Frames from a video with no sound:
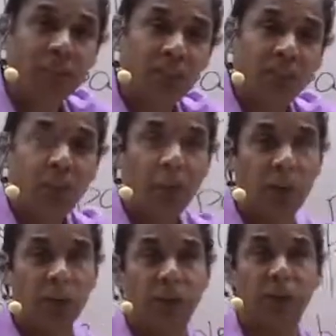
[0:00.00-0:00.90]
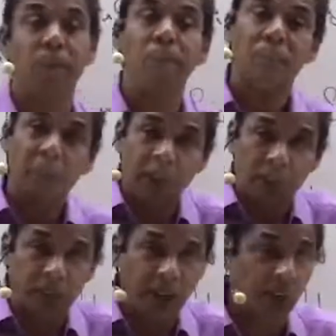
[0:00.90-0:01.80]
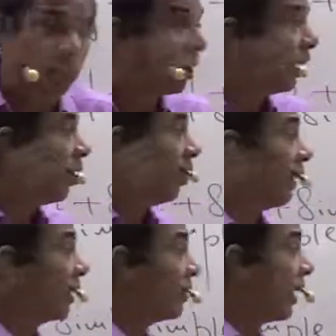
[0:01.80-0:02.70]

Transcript: plus V1. It means when the